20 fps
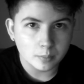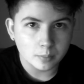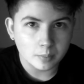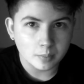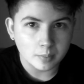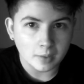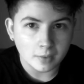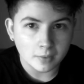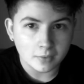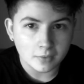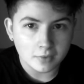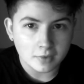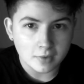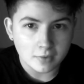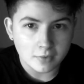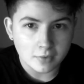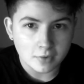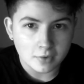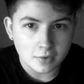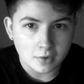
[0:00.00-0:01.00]
about
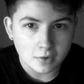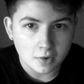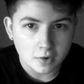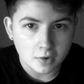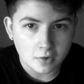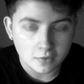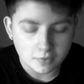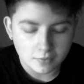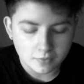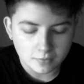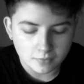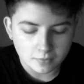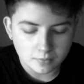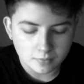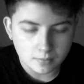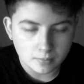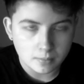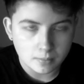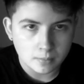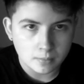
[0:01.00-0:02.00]
7.5
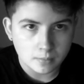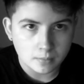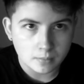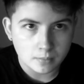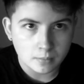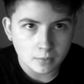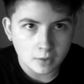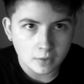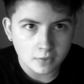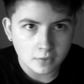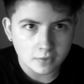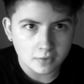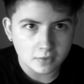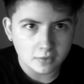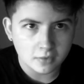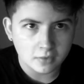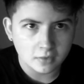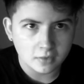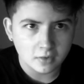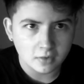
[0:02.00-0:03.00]
months,
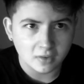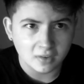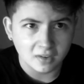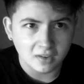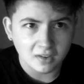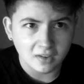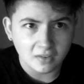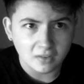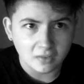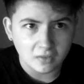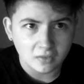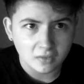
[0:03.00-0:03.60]
I think.